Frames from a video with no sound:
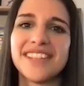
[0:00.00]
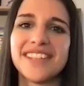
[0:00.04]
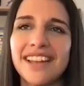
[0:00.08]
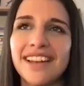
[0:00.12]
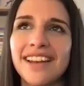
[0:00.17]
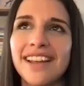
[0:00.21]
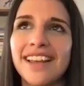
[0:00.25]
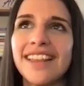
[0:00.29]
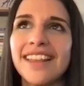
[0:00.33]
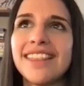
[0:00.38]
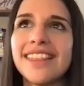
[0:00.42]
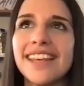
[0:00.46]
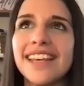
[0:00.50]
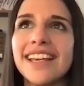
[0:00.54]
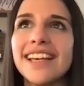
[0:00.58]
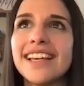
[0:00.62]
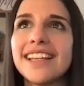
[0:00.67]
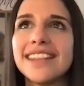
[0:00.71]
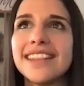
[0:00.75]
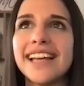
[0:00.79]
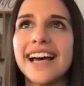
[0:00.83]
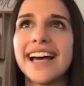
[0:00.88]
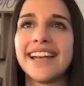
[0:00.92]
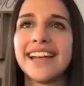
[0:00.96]
And I
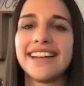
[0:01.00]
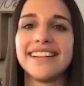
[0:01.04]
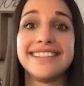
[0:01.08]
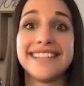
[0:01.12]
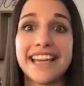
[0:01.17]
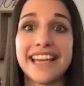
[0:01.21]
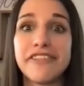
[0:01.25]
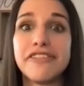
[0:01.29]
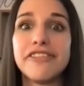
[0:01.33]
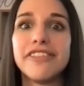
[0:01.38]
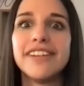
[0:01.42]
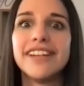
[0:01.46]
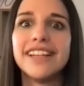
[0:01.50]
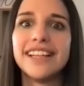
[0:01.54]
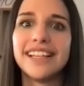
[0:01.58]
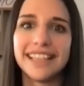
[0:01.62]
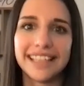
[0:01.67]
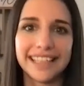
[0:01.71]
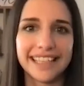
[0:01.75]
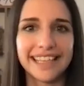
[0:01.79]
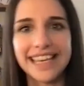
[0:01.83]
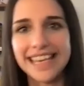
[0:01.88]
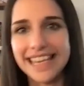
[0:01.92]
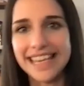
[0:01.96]
think that
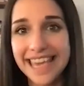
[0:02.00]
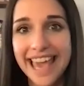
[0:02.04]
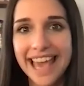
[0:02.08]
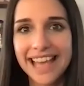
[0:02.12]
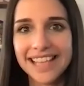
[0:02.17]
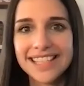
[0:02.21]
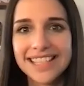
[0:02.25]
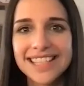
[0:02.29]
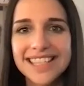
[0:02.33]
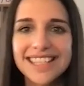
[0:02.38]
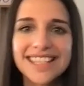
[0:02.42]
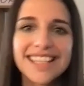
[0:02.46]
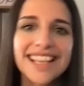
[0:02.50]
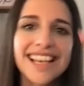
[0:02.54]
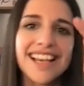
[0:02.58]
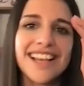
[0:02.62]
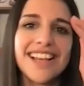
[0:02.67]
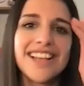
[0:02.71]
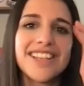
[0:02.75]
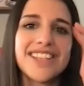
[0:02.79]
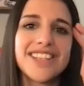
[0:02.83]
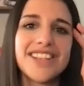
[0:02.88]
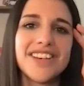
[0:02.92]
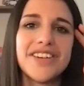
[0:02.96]
definitely yes.
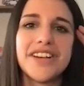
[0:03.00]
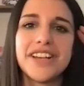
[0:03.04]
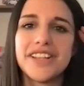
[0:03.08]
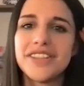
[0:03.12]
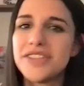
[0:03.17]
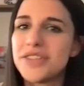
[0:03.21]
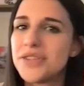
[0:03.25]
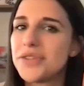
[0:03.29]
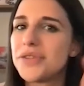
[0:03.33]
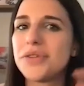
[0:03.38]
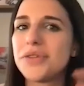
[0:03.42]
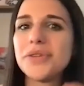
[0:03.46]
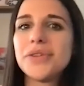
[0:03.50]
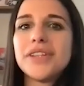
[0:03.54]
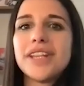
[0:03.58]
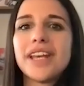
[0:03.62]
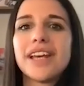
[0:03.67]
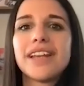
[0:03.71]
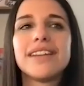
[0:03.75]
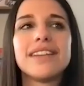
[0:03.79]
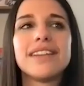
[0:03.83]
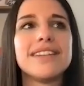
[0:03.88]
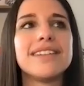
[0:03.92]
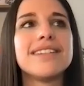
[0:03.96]
So it's true
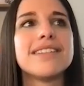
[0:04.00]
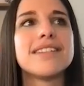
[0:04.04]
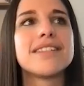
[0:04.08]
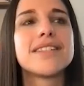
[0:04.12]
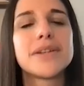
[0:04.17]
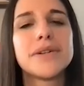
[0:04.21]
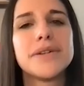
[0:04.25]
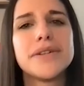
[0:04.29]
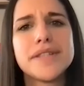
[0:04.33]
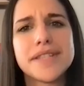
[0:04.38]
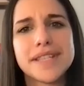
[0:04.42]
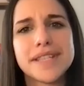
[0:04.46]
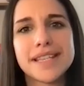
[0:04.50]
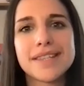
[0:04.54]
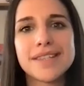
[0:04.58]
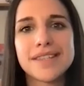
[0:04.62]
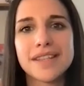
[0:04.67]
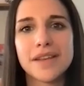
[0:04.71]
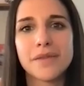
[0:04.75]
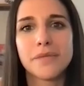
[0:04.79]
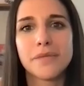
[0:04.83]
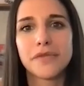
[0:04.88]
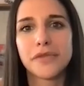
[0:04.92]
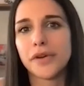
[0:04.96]
that the school
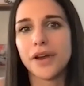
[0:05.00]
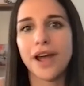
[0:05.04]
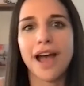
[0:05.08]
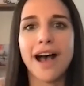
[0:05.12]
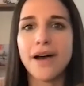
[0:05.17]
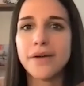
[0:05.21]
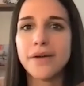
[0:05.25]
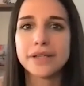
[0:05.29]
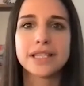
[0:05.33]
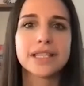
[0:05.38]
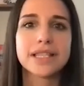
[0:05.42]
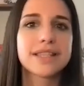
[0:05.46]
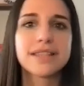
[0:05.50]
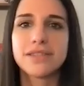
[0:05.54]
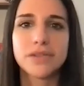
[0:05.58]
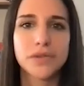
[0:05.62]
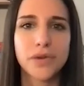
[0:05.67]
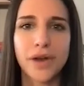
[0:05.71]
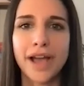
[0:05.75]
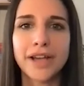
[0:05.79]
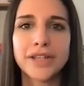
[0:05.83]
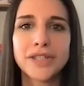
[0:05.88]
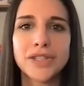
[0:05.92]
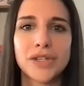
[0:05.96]
system, for how it's
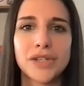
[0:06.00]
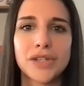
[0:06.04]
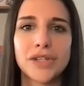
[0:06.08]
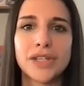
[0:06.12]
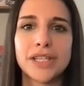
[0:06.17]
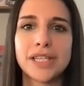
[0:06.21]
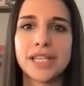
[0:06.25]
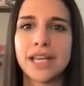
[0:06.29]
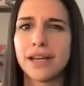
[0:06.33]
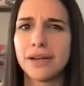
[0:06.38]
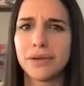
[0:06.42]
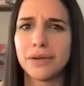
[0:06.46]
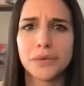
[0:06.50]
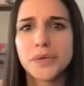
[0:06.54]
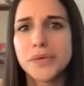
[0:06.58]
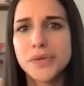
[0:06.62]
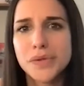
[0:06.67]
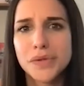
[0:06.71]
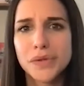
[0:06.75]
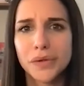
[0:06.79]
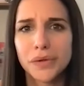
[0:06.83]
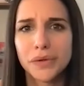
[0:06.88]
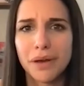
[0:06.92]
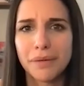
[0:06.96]
structured, and
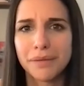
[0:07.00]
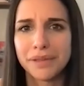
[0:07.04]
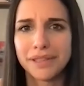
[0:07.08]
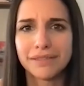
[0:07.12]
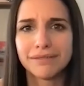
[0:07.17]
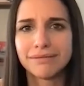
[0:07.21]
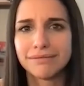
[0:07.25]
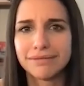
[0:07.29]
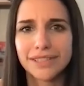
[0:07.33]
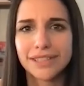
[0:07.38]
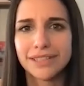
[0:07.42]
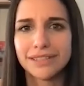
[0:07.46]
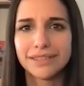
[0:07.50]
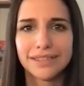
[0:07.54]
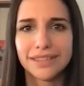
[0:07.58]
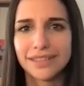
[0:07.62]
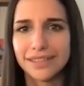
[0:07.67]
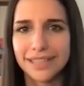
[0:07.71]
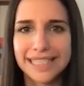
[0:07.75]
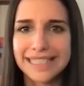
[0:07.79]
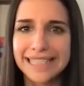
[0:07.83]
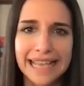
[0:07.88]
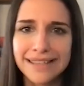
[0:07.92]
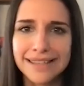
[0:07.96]
also, I mean, the
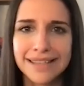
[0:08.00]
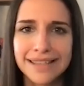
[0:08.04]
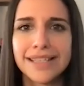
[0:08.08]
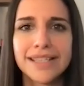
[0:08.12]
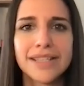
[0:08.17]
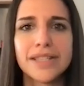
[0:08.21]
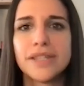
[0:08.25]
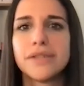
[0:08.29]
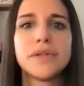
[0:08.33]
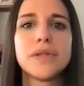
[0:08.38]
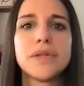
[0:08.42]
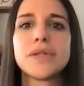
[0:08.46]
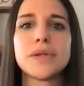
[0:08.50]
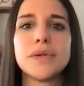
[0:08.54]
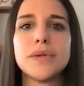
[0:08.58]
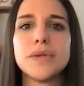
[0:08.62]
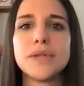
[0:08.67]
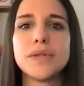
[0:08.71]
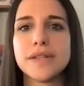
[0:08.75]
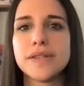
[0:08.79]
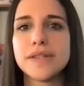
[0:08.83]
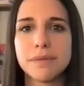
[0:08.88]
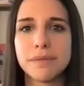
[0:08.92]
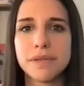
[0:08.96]
necessities of the school
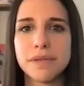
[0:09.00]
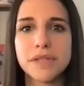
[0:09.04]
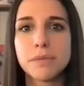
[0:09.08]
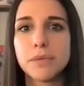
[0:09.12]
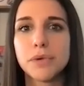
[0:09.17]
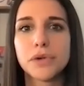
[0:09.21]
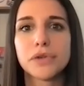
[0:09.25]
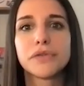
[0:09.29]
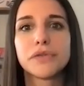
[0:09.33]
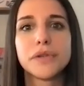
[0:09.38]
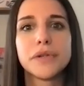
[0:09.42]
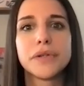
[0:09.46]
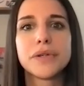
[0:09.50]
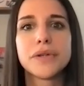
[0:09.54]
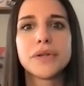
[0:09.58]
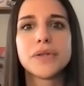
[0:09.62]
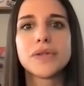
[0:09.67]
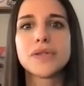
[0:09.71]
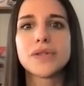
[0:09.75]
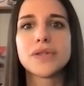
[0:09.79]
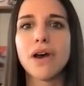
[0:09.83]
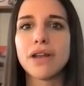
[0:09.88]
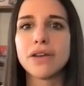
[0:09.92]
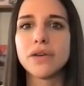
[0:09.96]
system is more
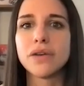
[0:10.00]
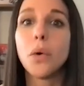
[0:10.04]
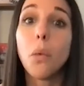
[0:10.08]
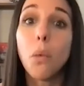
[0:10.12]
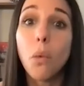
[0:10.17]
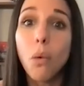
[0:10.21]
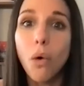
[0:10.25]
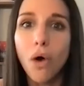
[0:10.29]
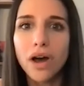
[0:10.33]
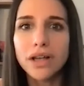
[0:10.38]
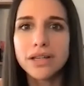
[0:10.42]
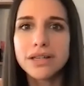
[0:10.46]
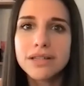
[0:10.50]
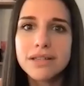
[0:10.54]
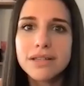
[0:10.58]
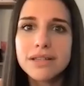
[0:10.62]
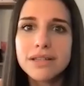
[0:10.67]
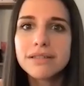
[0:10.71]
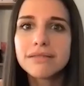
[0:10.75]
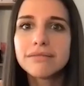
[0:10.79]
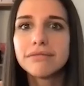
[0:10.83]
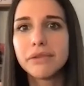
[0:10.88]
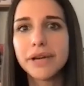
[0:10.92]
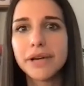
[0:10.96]
focused on
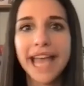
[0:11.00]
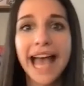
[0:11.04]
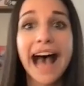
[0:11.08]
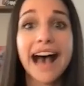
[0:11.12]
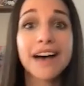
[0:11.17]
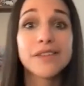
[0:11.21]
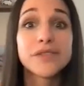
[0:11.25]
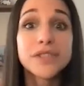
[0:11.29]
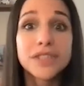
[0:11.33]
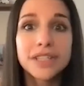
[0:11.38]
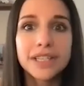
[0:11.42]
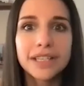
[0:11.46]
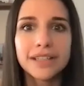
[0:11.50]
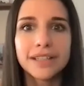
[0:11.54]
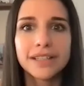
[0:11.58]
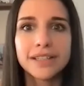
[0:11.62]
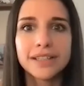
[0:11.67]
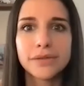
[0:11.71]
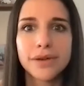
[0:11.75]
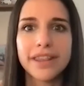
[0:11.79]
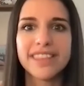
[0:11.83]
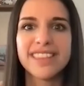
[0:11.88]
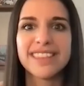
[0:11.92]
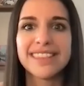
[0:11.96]
what we have to
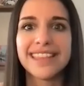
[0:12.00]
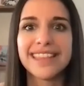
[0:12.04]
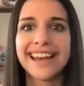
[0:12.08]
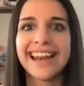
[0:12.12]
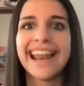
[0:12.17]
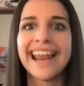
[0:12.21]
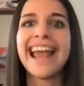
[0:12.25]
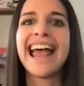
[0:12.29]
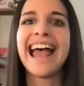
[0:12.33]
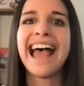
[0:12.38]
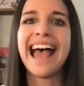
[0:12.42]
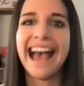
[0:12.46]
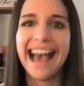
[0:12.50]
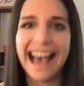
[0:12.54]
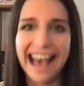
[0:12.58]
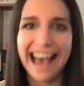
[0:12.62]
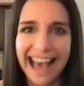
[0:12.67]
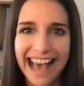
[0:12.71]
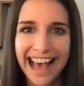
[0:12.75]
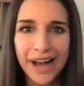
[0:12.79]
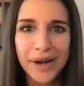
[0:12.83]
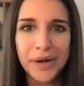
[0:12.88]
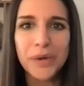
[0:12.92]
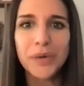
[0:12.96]
learn rather than
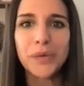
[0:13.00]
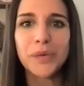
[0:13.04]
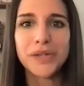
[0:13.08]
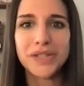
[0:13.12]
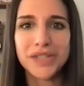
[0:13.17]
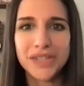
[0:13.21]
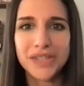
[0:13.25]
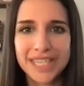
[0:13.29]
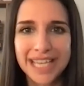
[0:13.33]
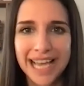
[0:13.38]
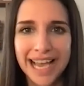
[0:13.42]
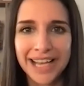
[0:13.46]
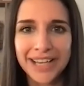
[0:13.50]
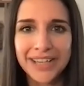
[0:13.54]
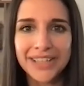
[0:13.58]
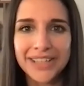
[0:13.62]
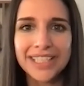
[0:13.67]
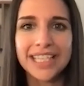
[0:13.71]
how we should tackle